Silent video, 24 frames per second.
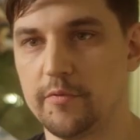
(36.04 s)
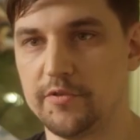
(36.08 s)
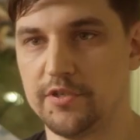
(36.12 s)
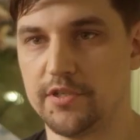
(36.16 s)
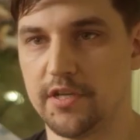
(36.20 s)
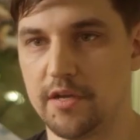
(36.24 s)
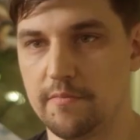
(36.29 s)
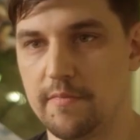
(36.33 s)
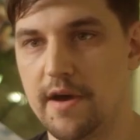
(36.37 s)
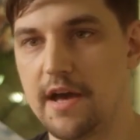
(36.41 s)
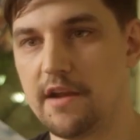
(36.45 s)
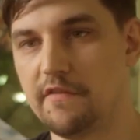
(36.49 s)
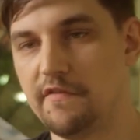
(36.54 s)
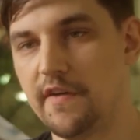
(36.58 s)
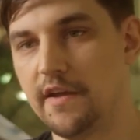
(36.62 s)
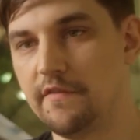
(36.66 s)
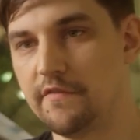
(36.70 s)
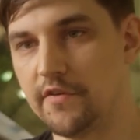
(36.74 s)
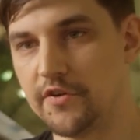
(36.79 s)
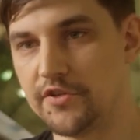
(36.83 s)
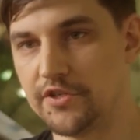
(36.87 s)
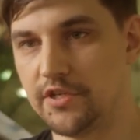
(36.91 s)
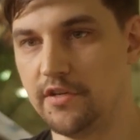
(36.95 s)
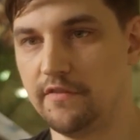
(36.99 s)
which is like a modified
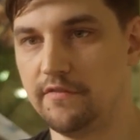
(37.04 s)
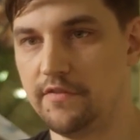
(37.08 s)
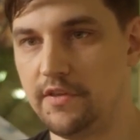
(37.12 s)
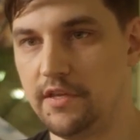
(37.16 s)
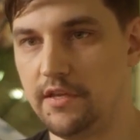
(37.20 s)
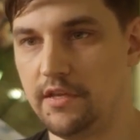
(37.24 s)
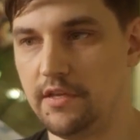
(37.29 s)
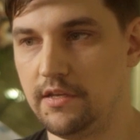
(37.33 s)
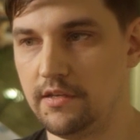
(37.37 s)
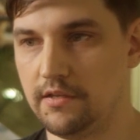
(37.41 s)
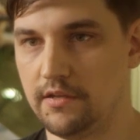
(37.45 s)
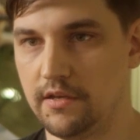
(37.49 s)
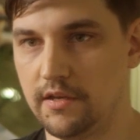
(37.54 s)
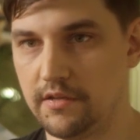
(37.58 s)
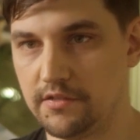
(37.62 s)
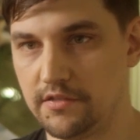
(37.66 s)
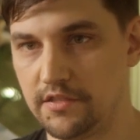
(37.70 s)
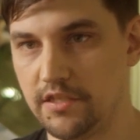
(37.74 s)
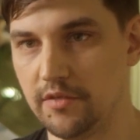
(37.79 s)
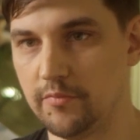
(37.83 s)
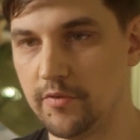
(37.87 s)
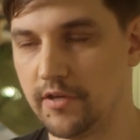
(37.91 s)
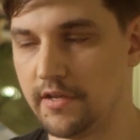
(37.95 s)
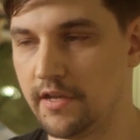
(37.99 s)
version of the
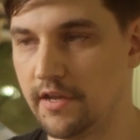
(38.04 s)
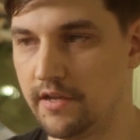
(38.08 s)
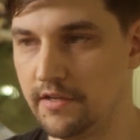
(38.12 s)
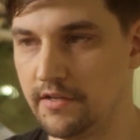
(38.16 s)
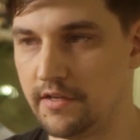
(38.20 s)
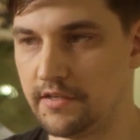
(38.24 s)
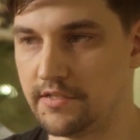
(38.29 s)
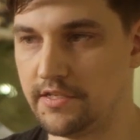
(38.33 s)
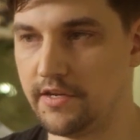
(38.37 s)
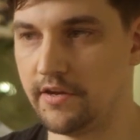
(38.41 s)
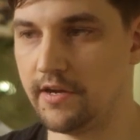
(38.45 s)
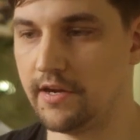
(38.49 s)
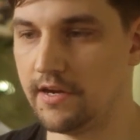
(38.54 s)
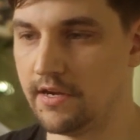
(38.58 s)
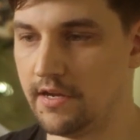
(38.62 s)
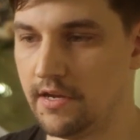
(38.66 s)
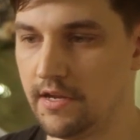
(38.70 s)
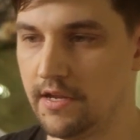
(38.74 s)
steelbook exterior.